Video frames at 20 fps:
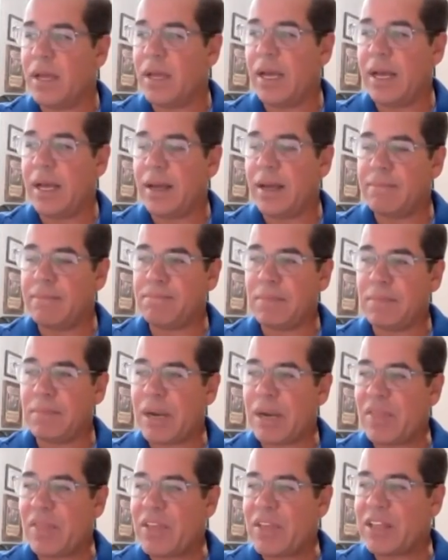
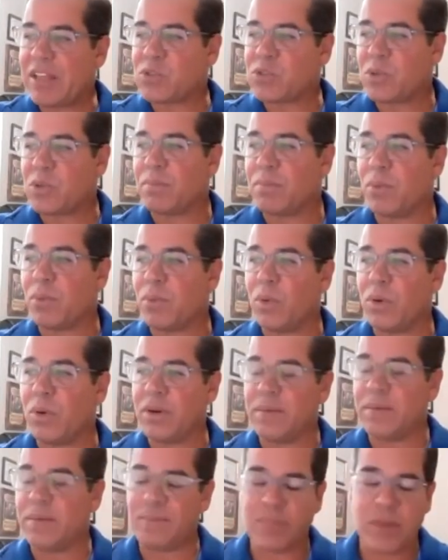But I think that's really
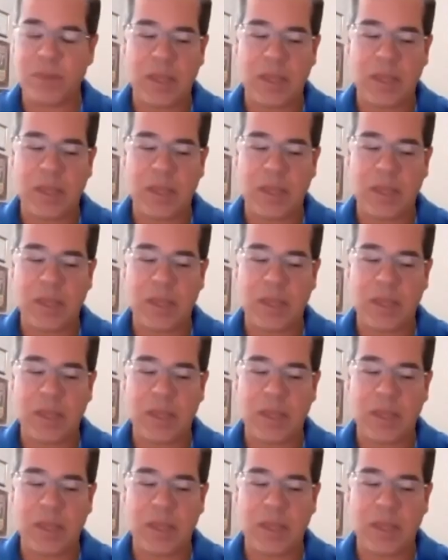important.